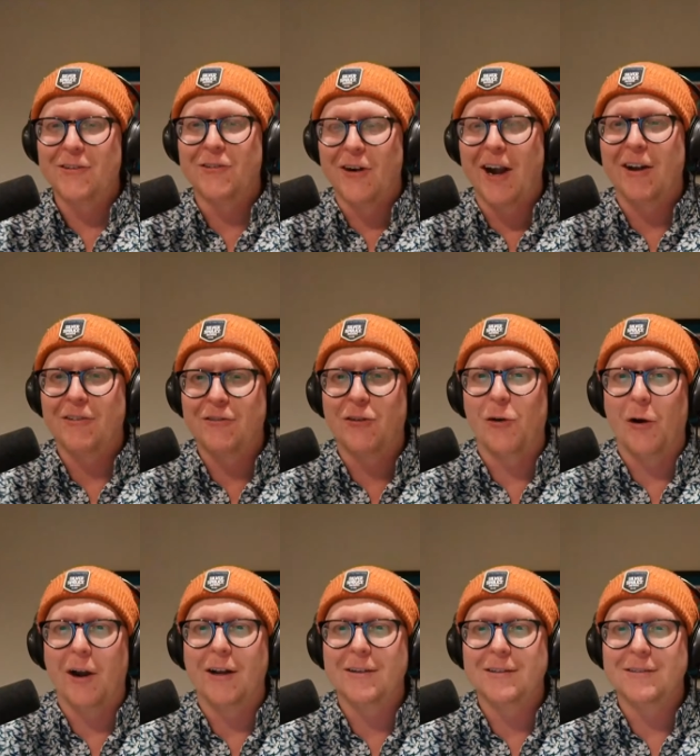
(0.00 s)
Right,
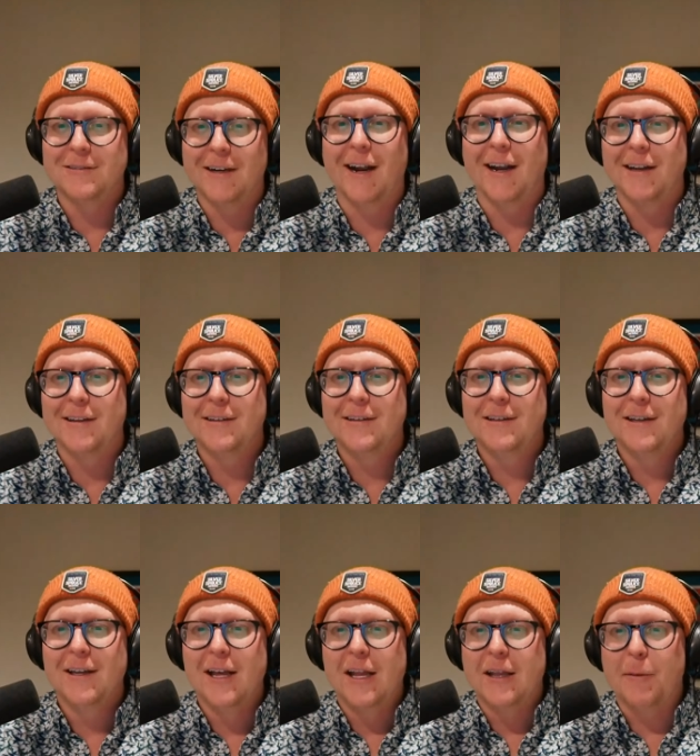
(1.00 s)
foreign. Right.
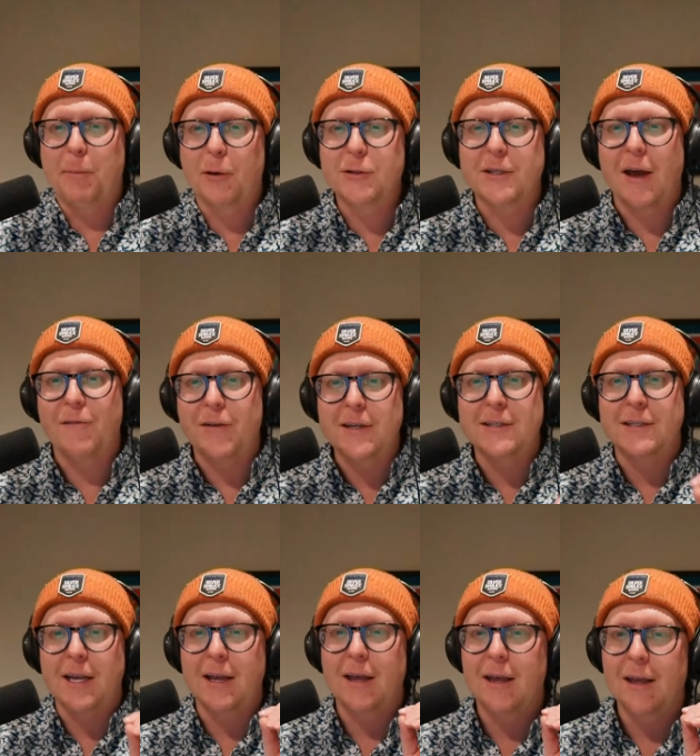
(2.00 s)
The post office
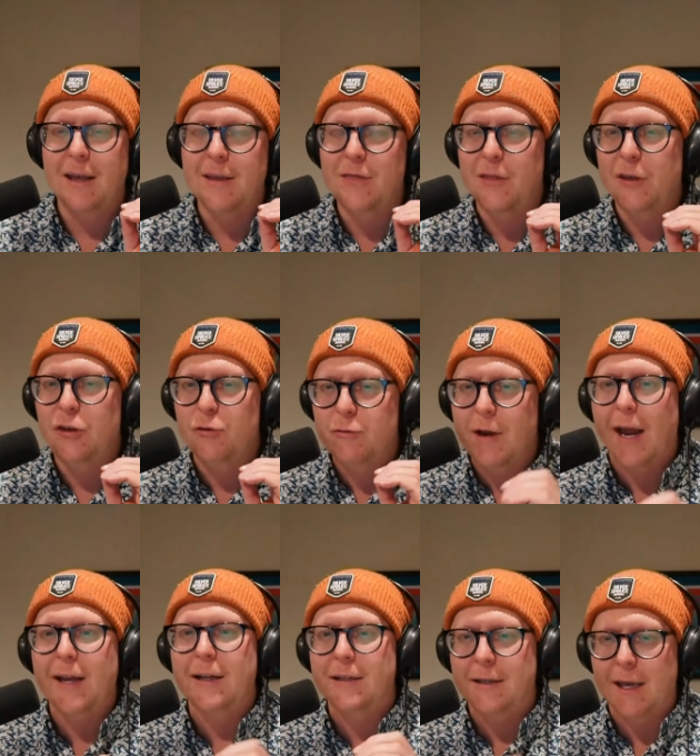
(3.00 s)
is in the
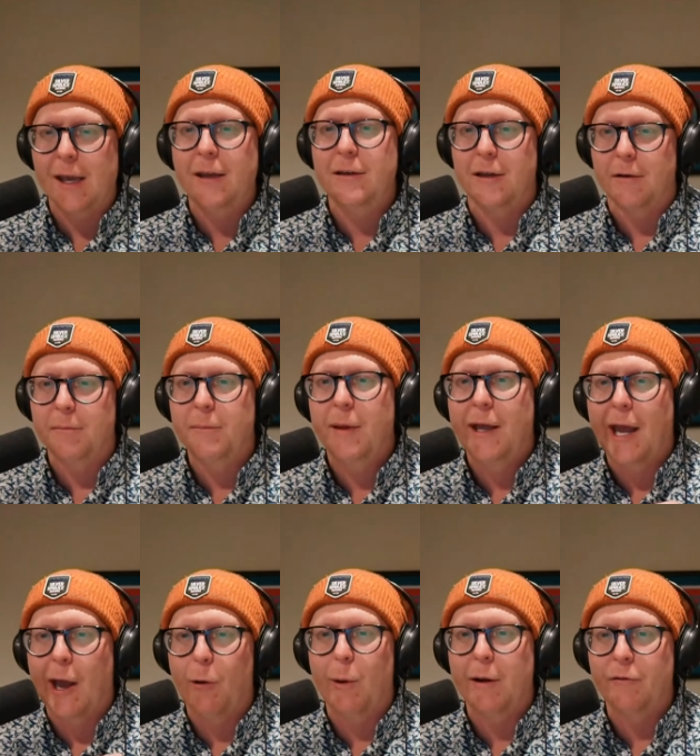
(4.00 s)
United Kingdom,
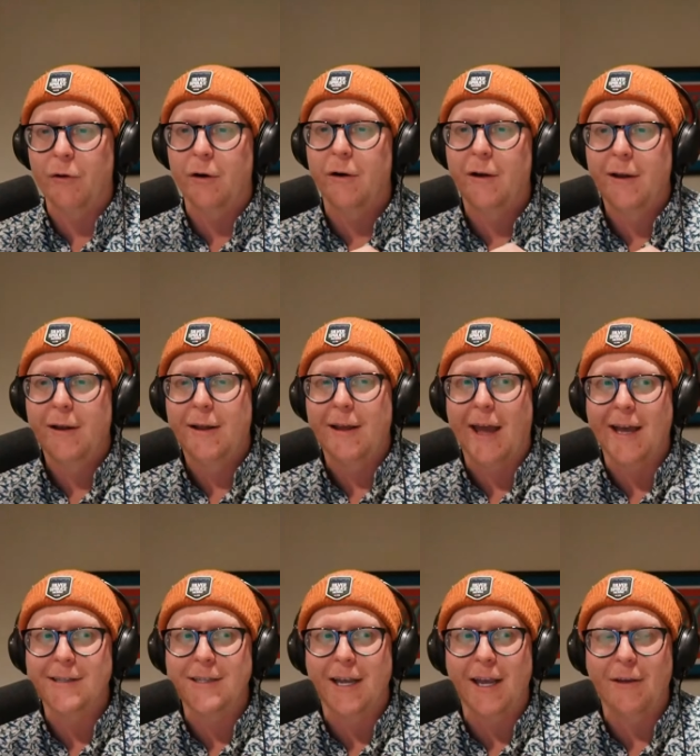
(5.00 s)
however,
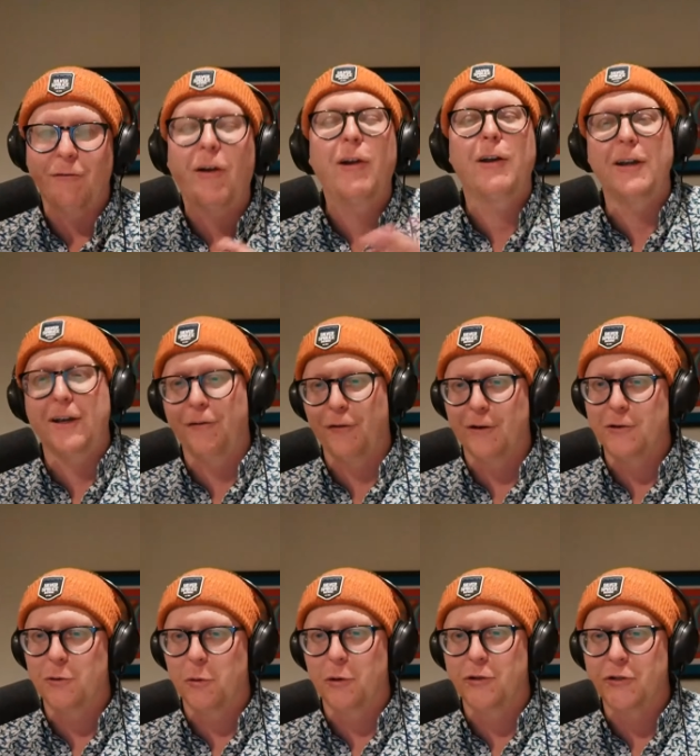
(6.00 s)
has a very
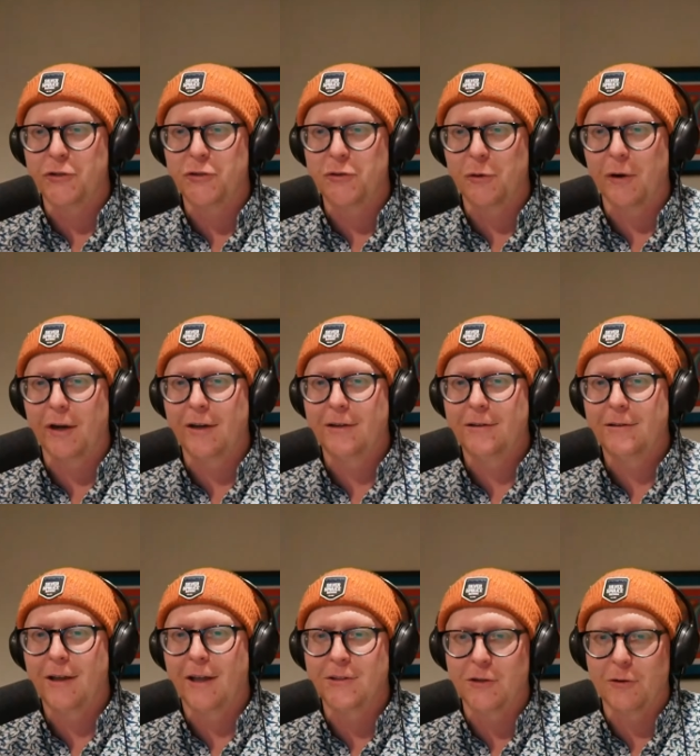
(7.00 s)
different origin story,
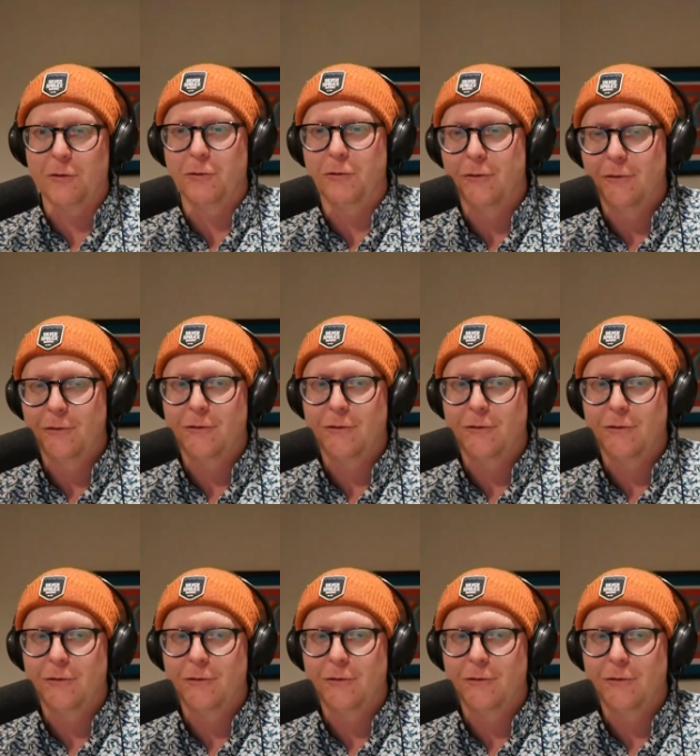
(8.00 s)
and so